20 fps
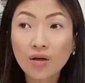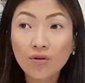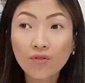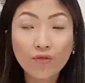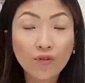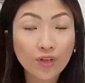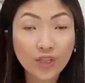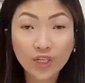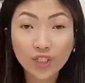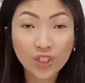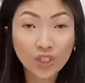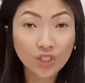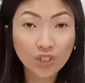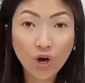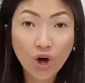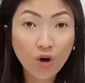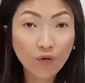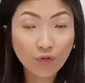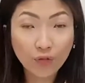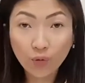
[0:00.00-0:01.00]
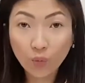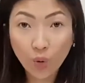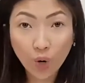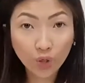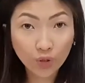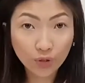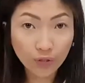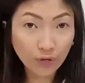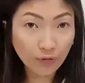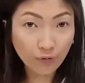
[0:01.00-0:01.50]
finishes off the
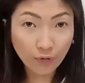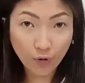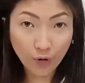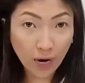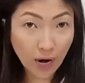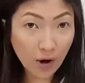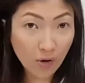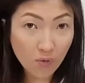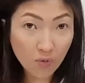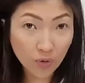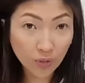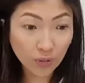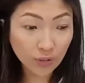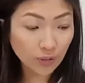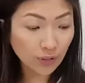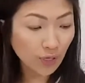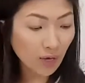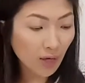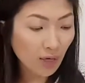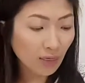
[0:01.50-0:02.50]
water in 4 hours.